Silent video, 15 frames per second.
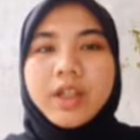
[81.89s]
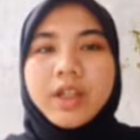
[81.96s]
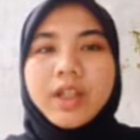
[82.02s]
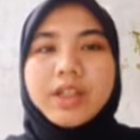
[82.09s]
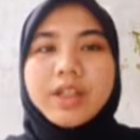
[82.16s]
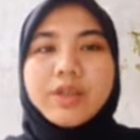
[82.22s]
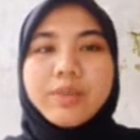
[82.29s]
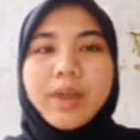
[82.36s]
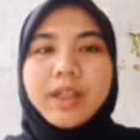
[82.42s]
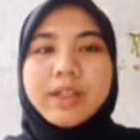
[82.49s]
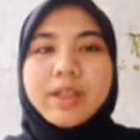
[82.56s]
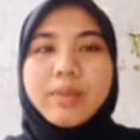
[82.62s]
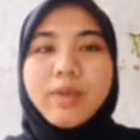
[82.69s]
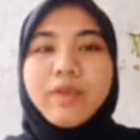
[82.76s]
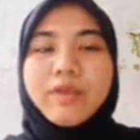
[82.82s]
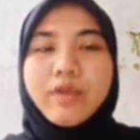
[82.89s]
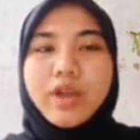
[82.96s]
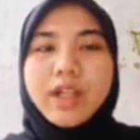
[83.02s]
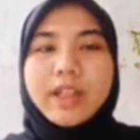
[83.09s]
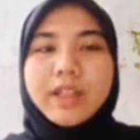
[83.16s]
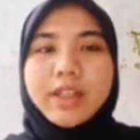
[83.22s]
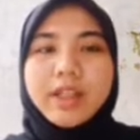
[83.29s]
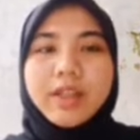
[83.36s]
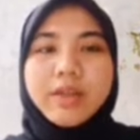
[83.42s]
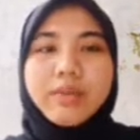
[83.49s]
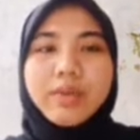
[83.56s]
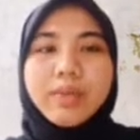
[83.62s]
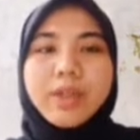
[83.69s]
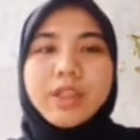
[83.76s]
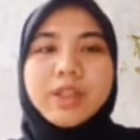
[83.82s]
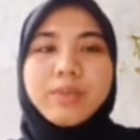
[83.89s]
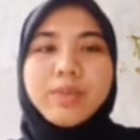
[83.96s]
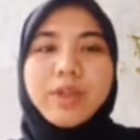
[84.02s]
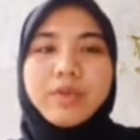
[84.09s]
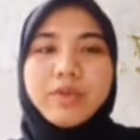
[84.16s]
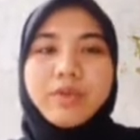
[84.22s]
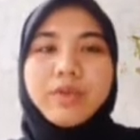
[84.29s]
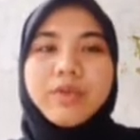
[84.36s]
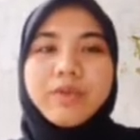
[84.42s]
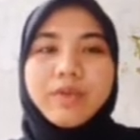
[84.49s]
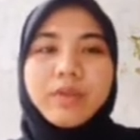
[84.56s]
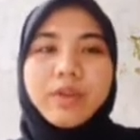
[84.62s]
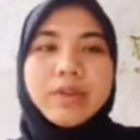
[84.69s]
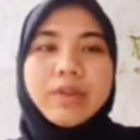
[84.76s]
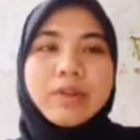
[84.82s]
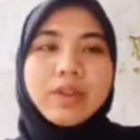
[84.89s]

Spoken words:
In this maxim of quality, we must be truthful.